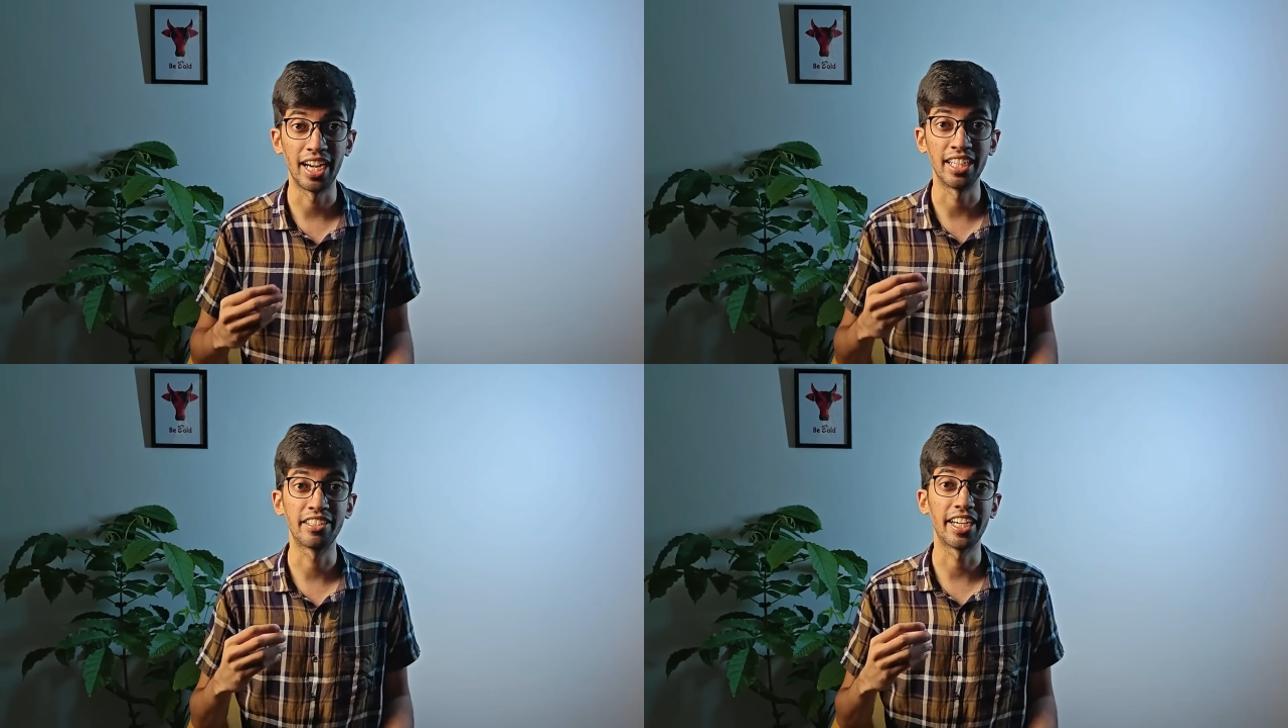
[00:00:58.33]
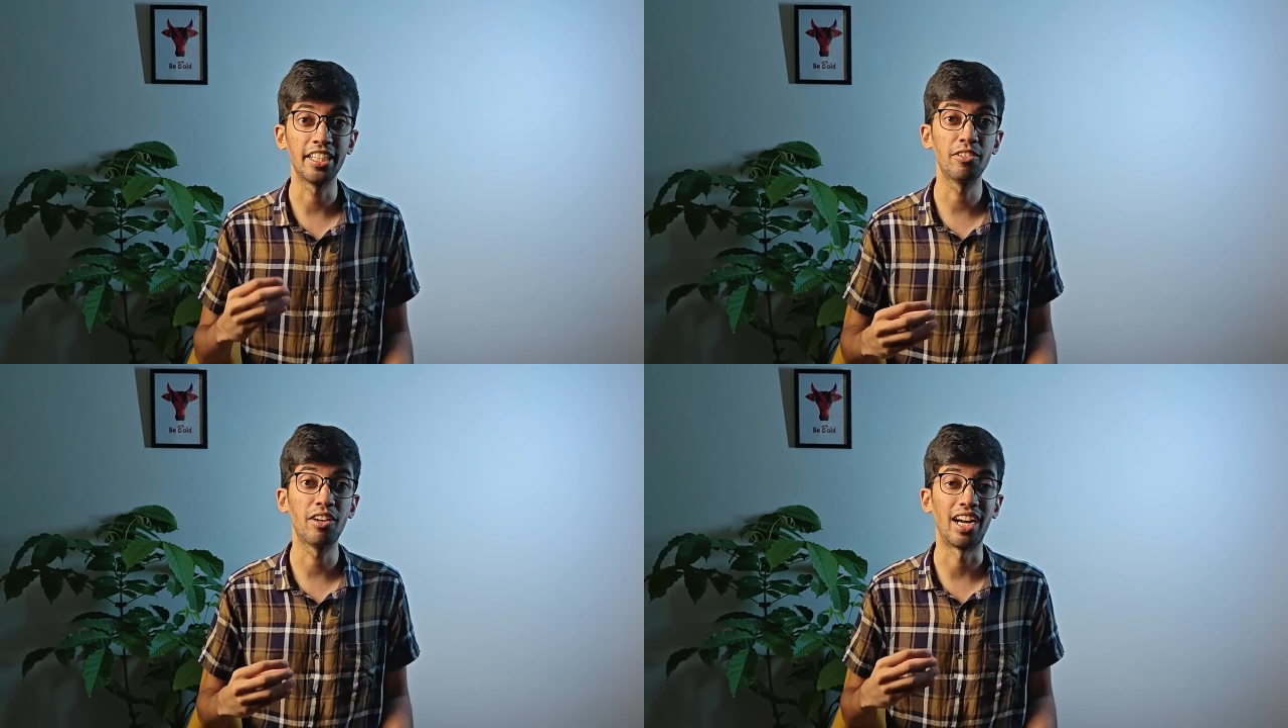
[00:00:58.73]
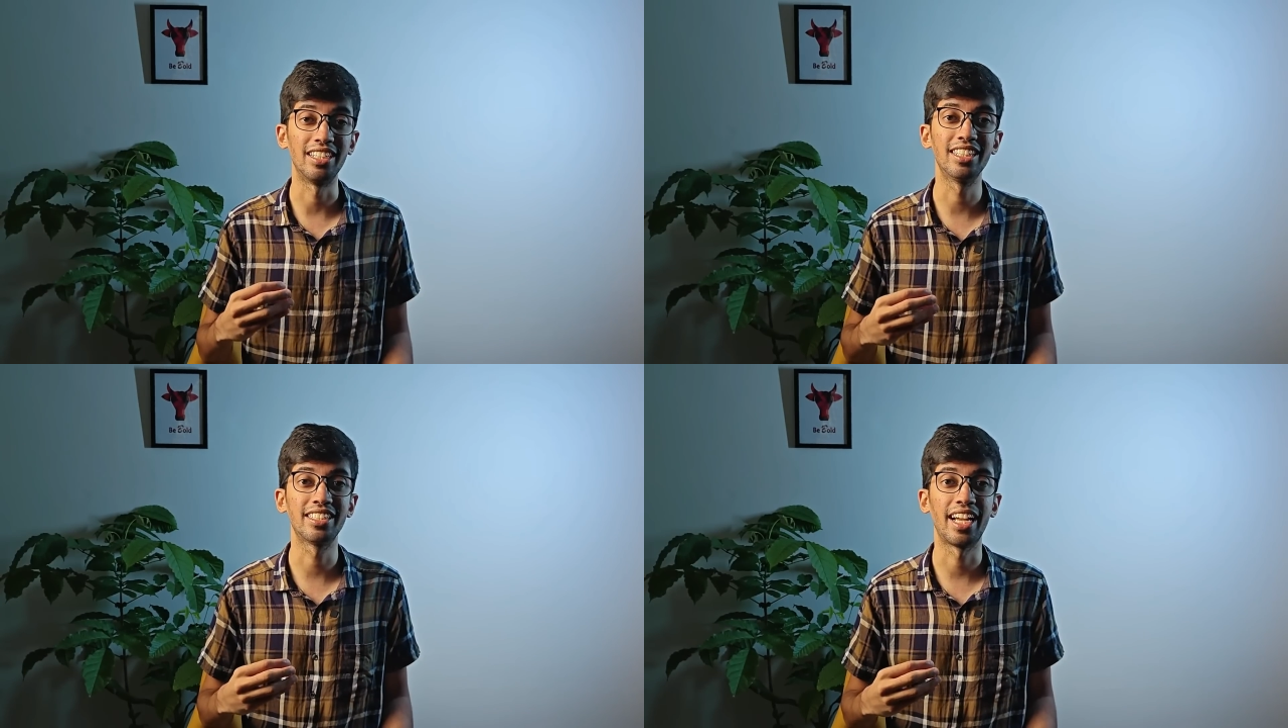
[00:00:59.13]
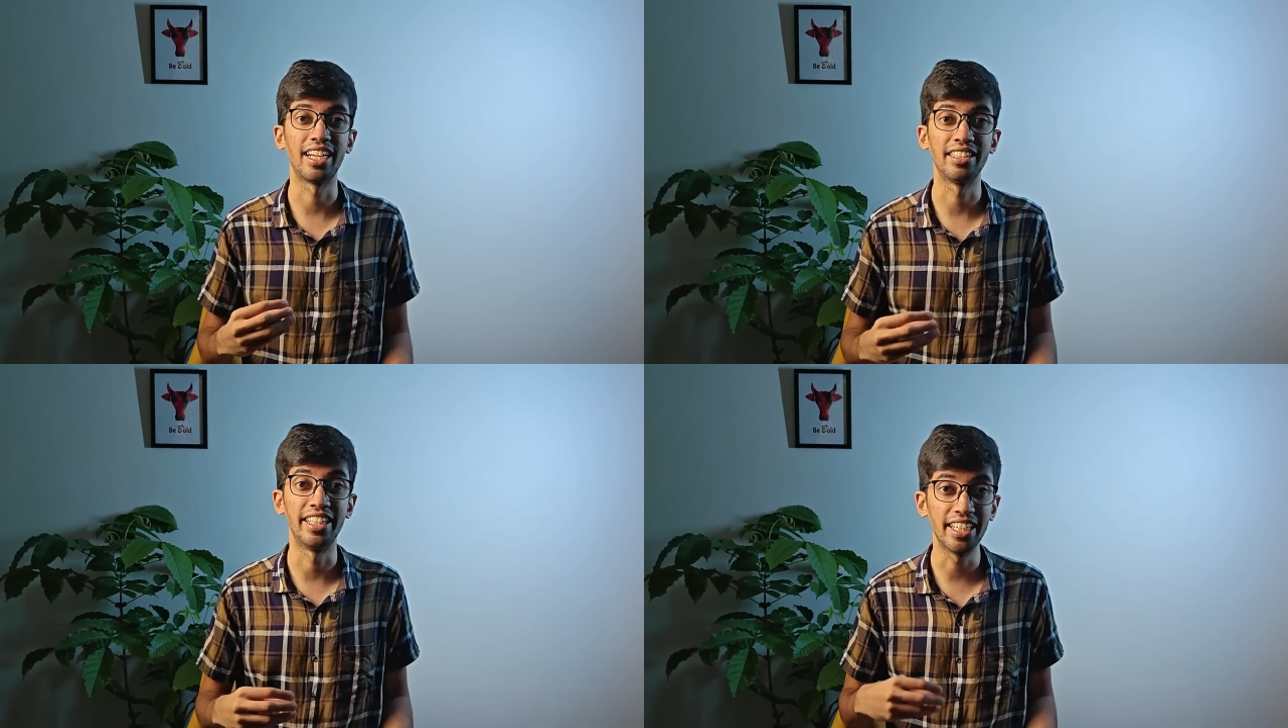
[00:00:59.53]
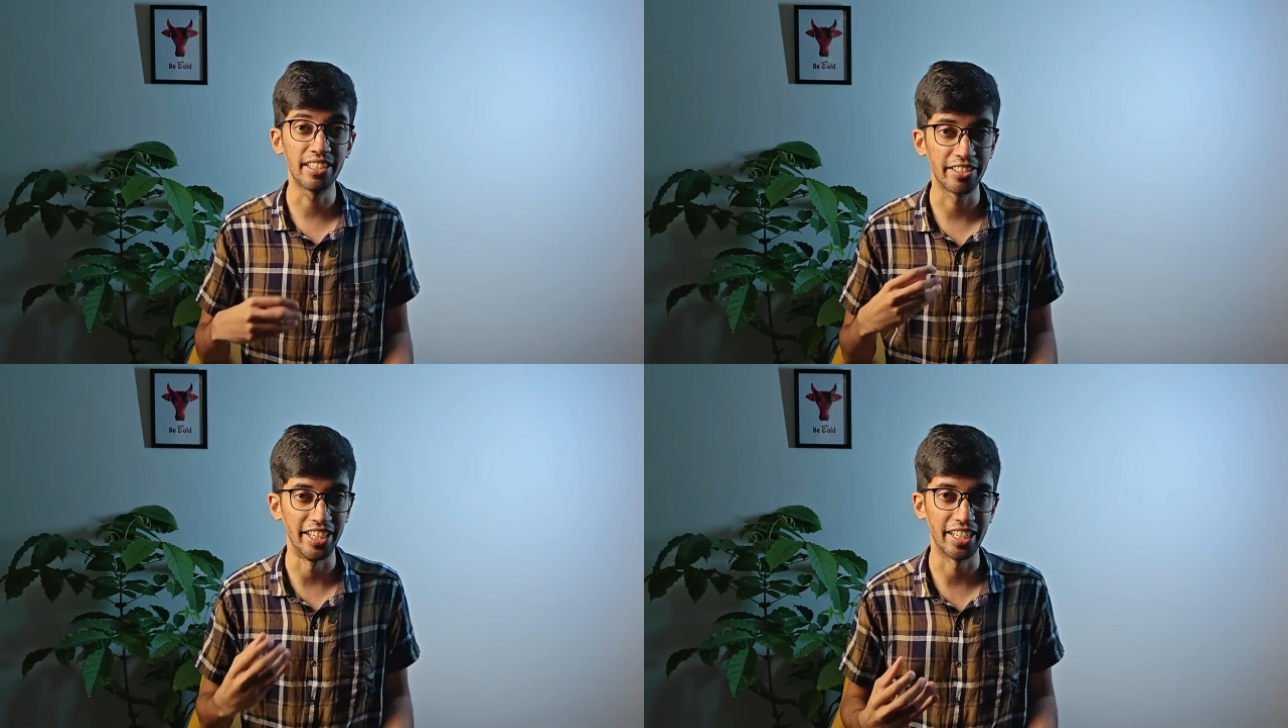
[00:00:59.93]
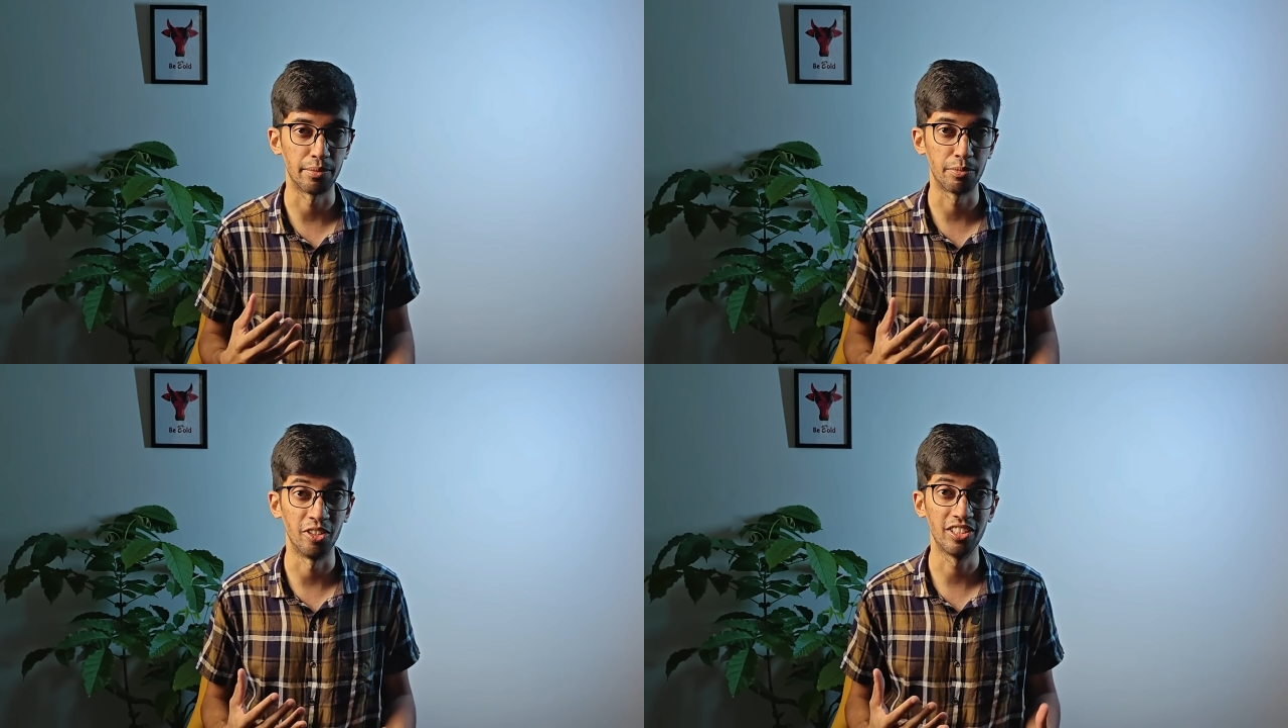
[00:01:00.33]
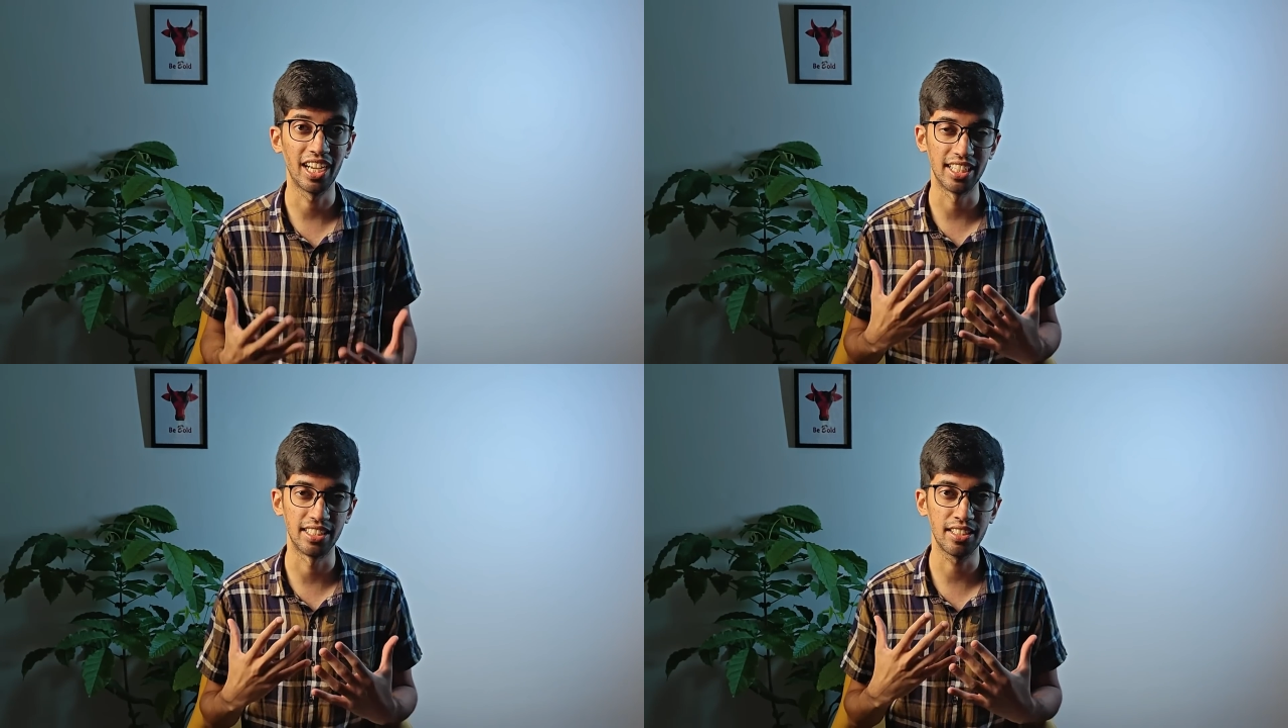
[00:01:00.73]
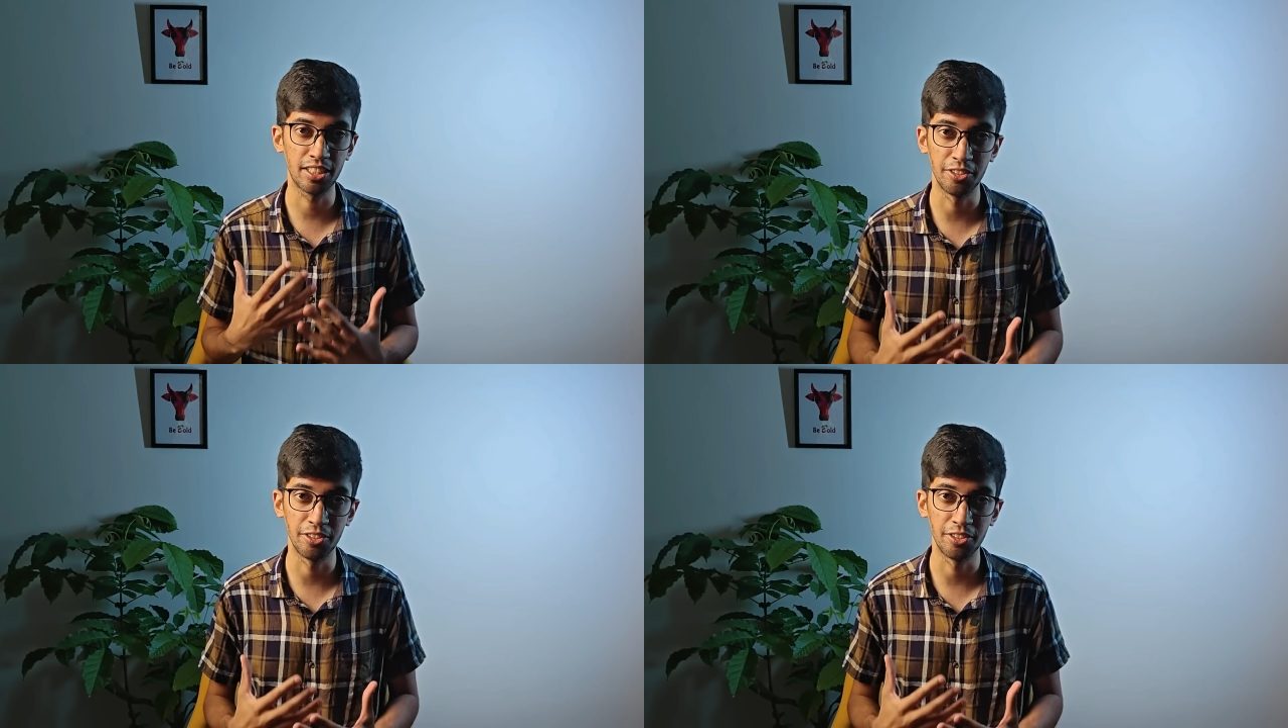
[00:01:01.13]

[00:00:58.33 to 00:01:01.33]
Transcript: and try to understand their trading approach as a